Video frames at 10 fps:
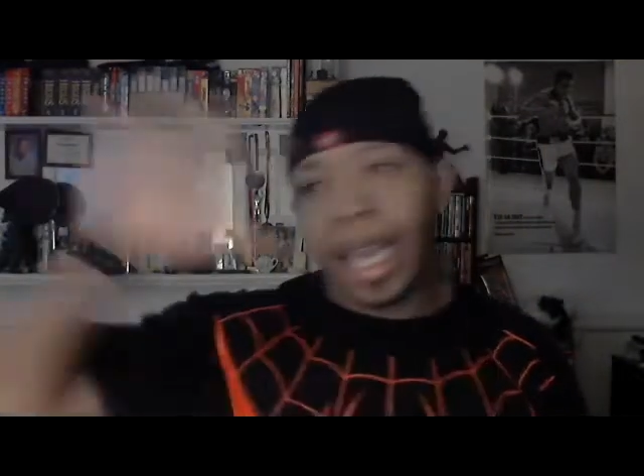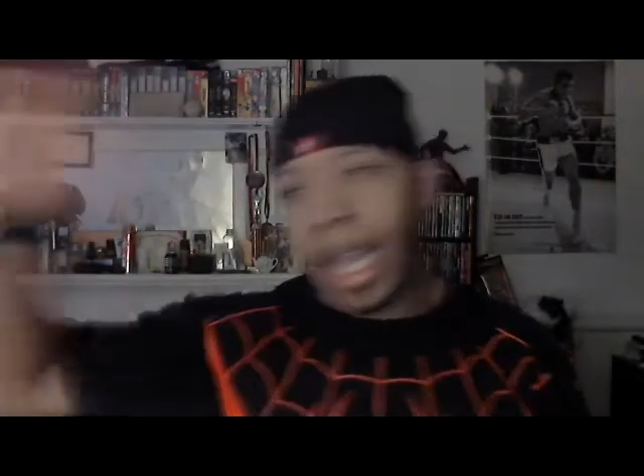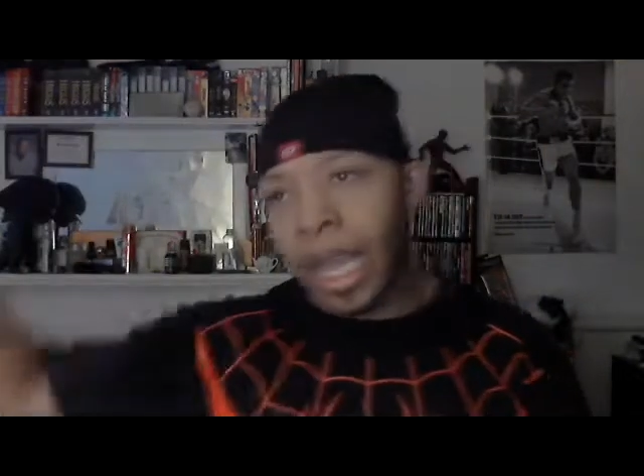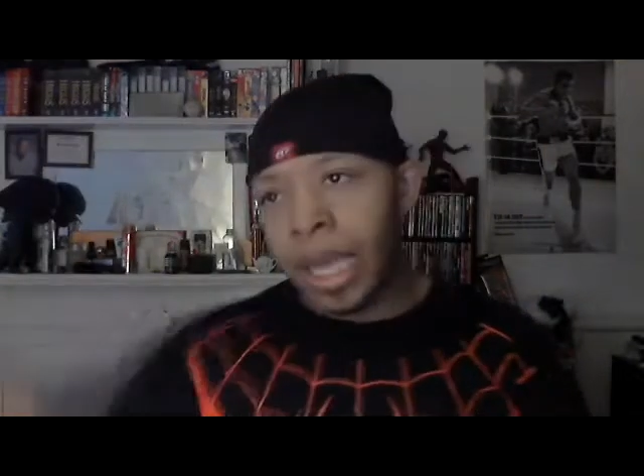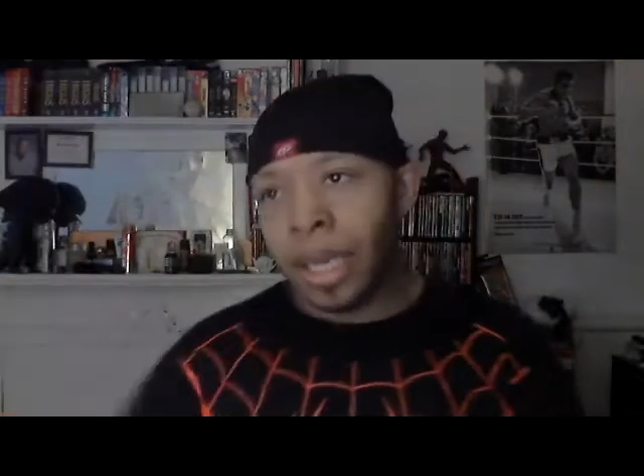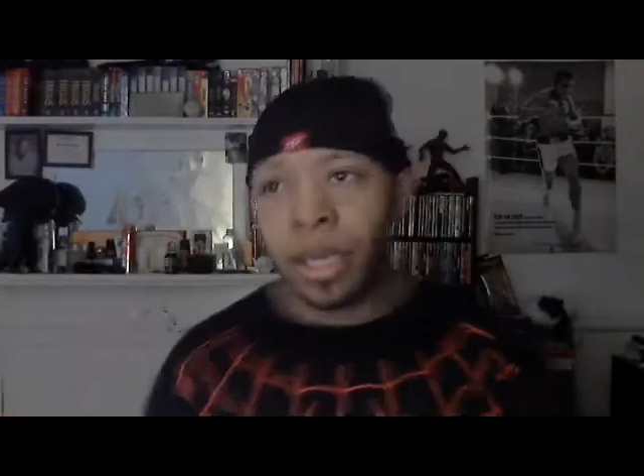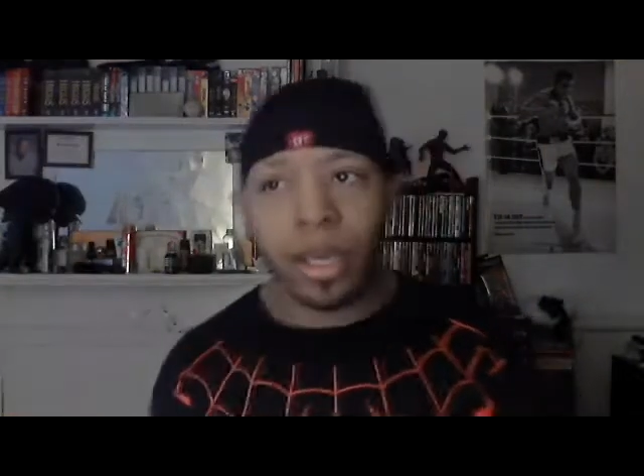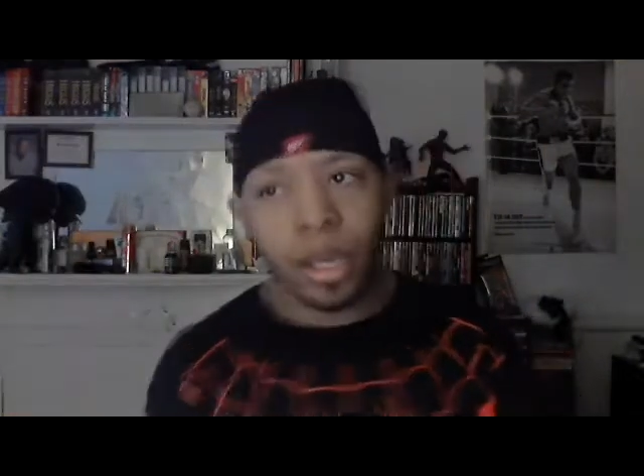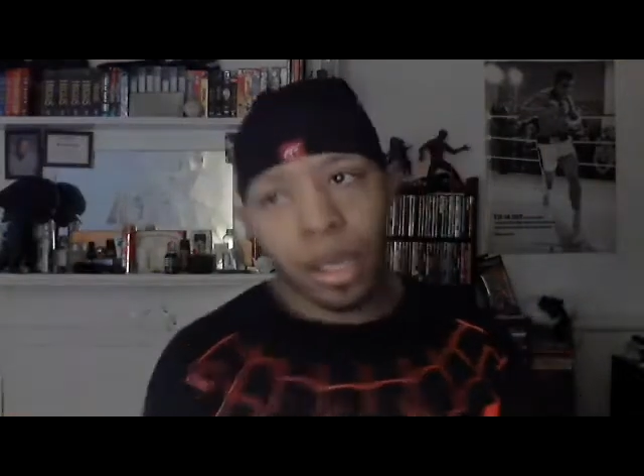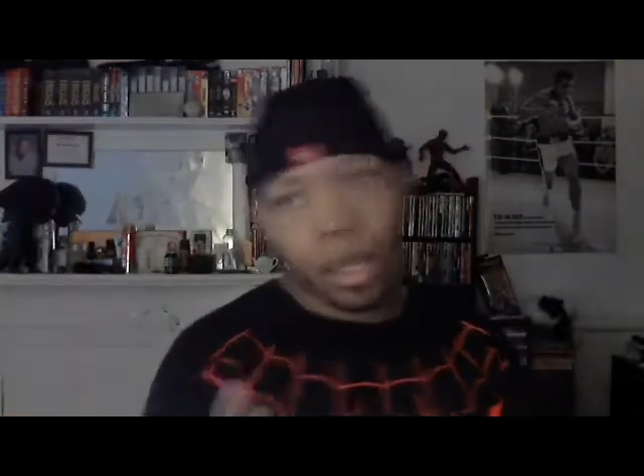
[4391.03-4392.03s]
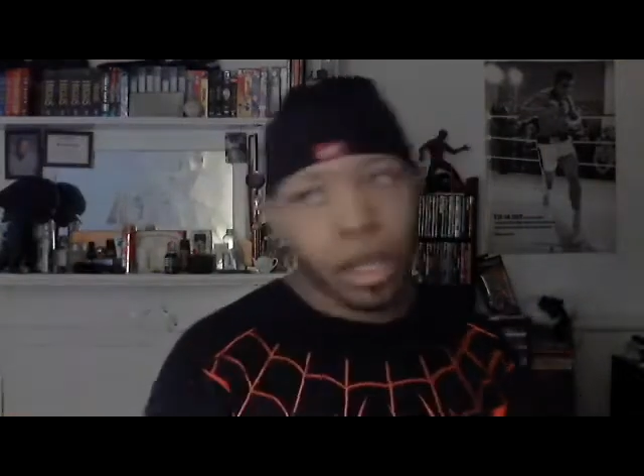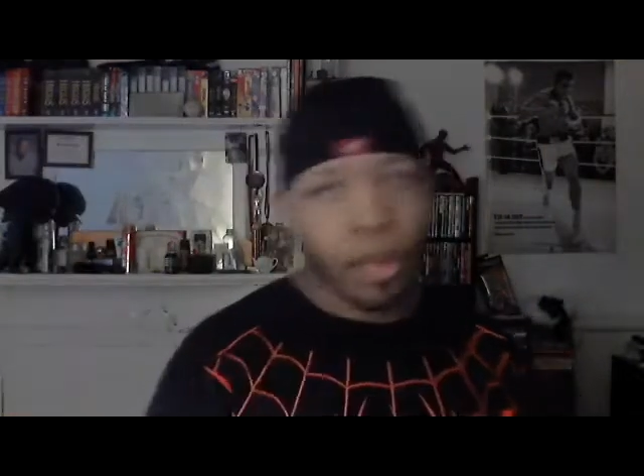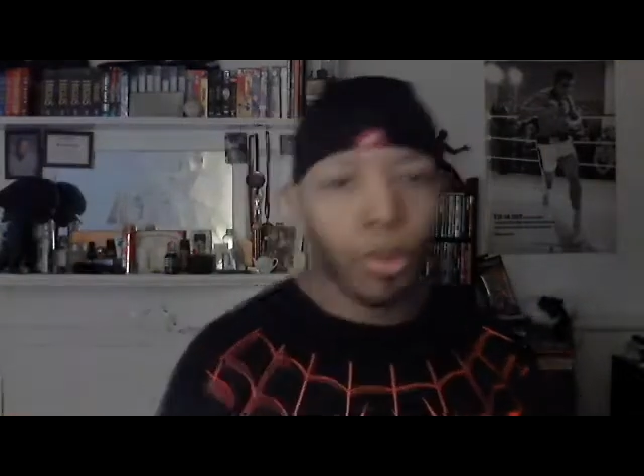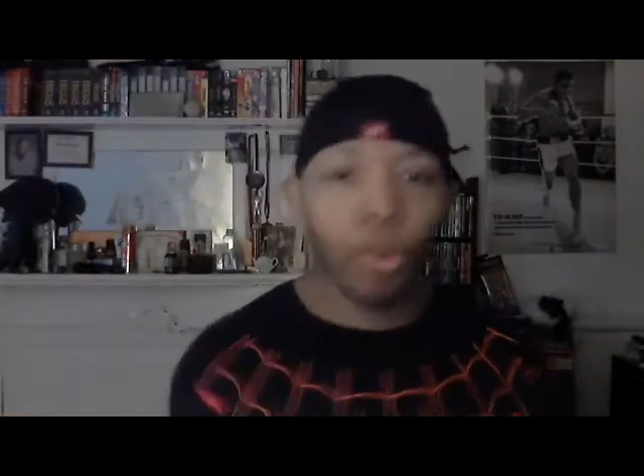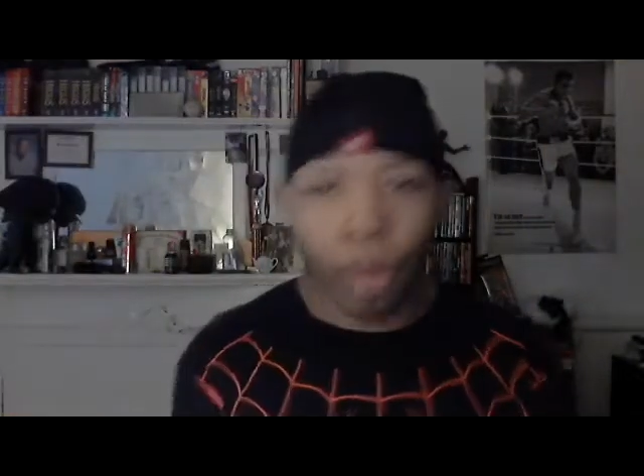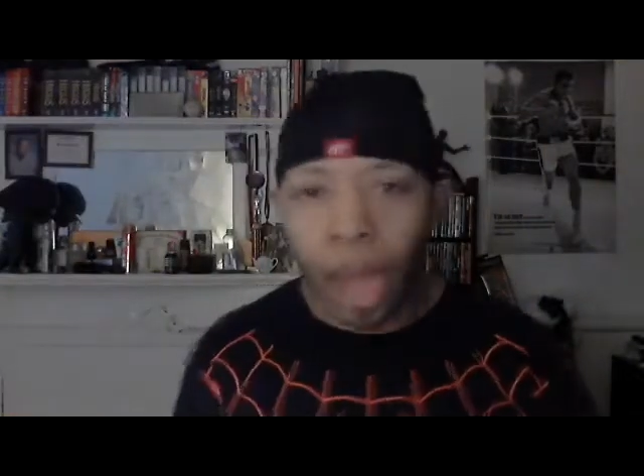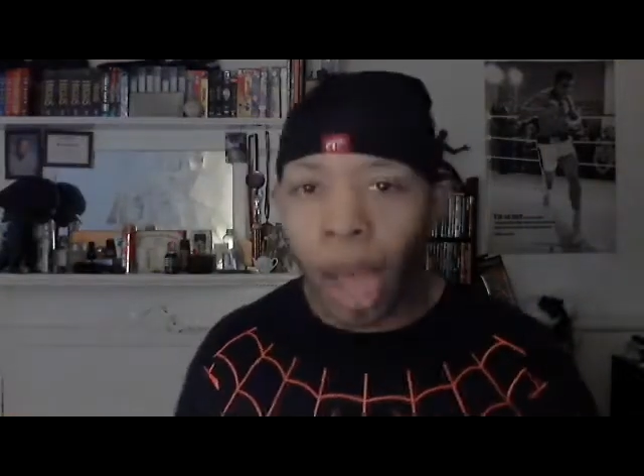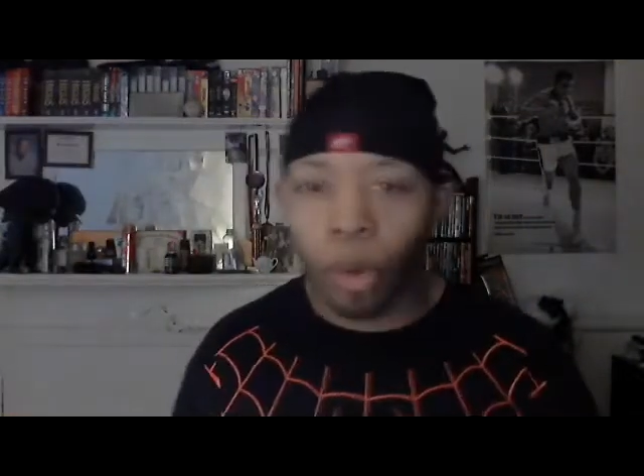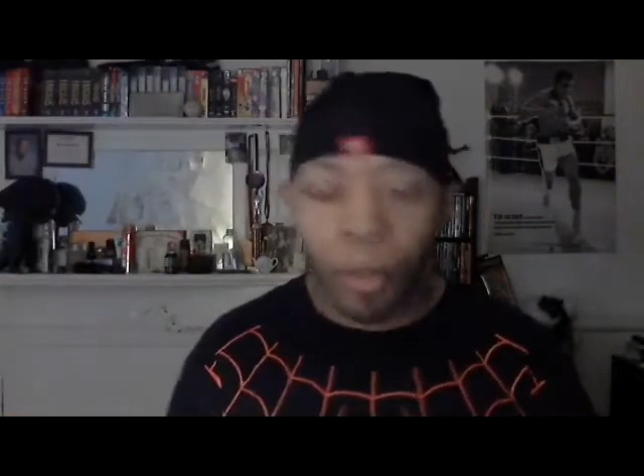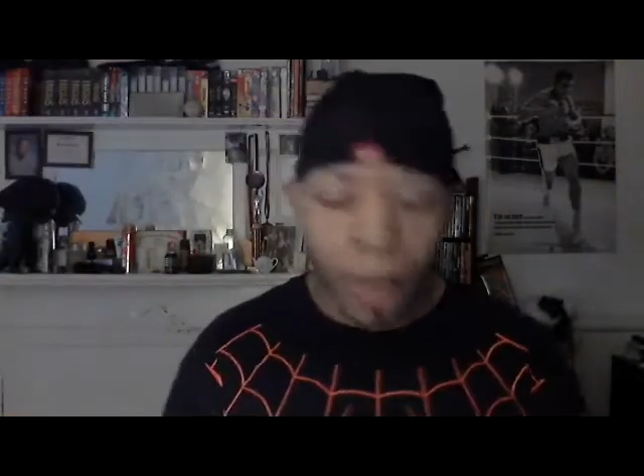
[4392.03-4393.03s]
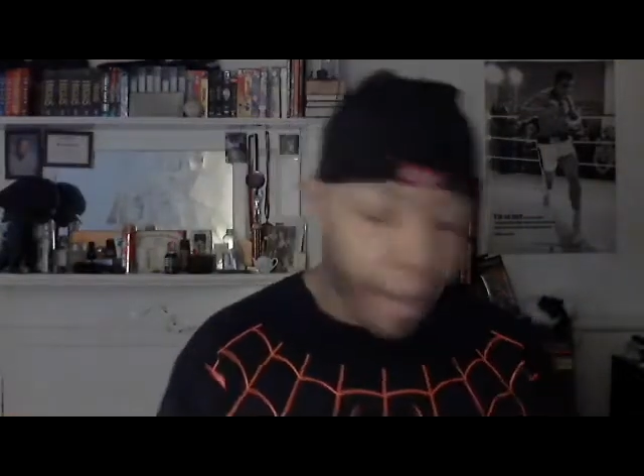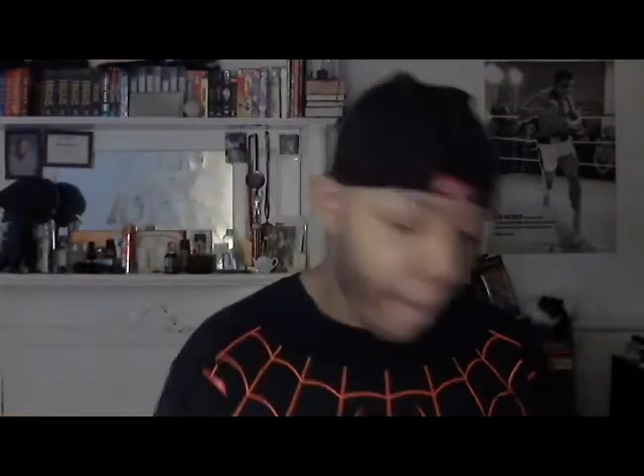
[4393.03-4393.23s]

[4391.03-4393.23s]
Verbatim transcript: and Aquaman.